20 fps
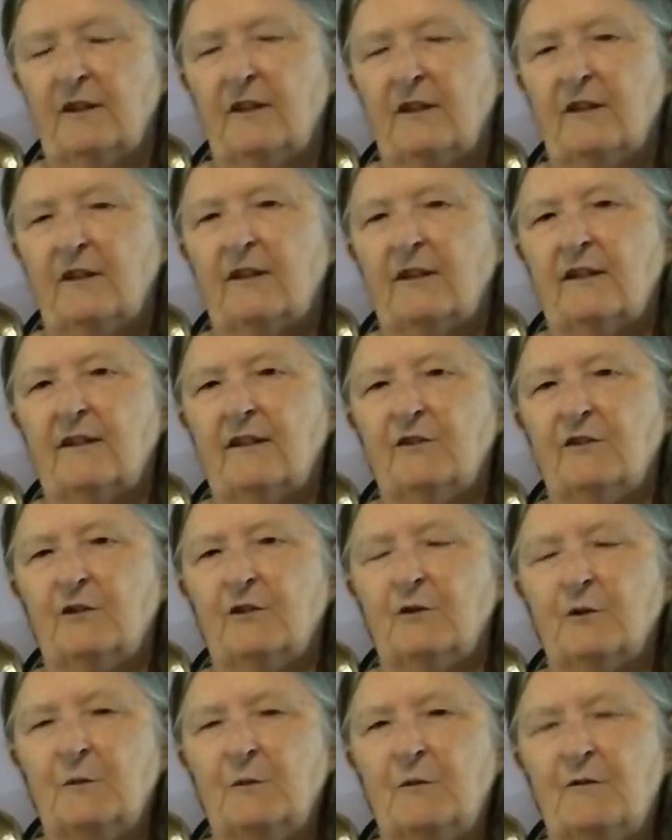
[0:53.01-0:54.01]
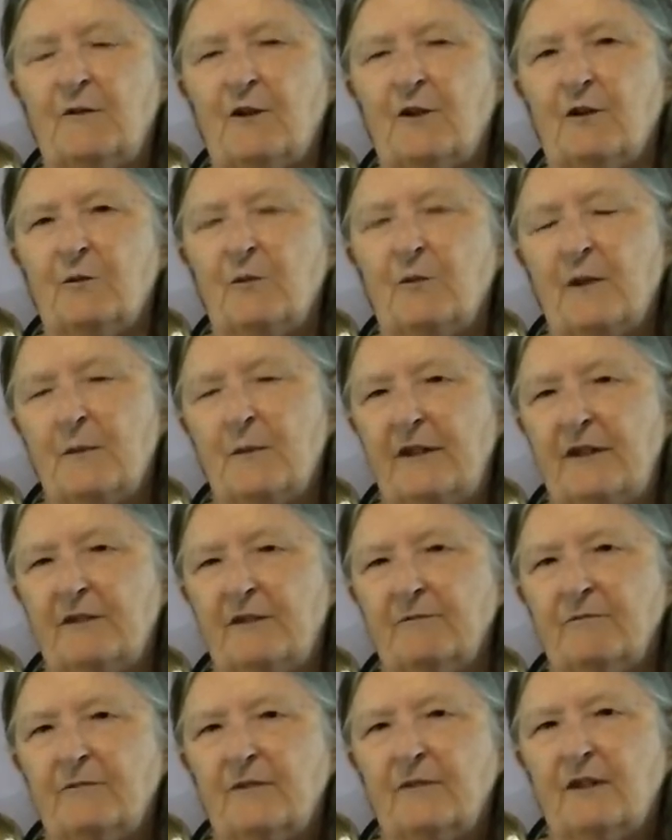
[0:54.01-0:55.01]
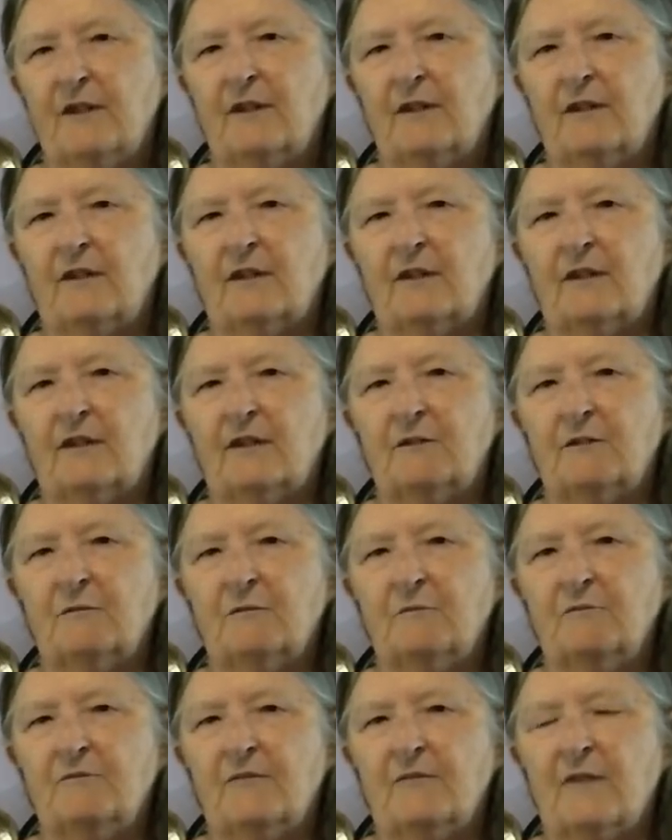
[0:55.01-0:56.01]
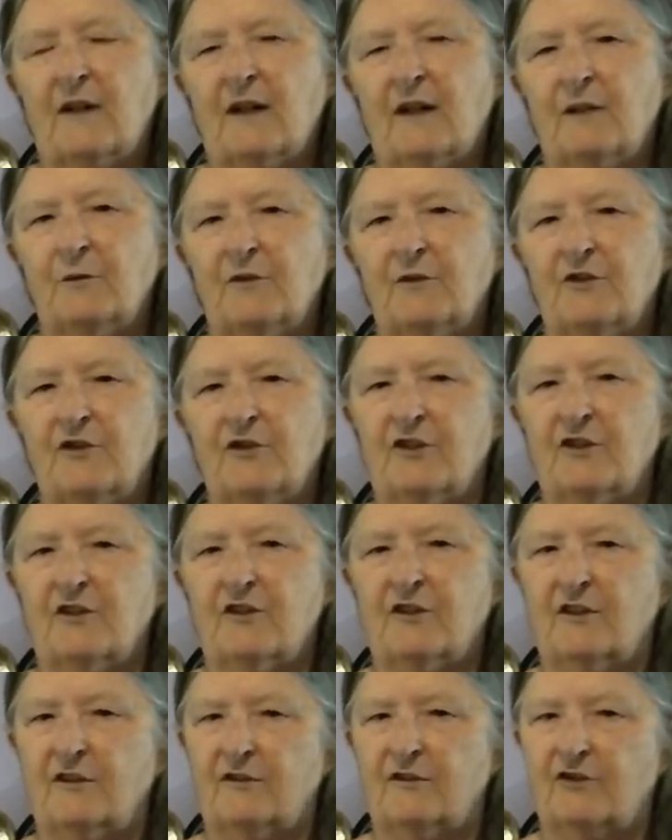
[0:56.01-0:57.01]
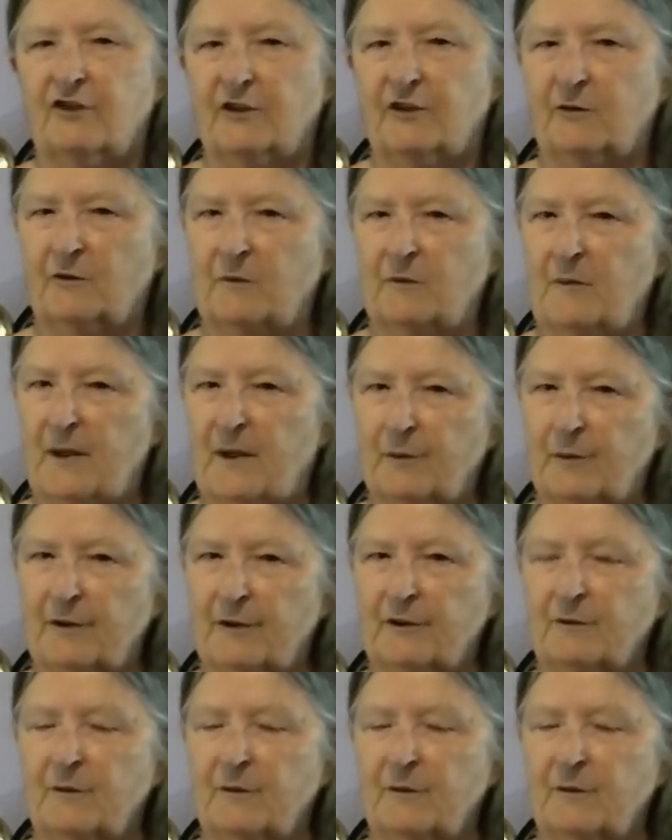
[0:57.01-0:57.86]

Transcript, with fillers: In the group of all women, I was just a general member.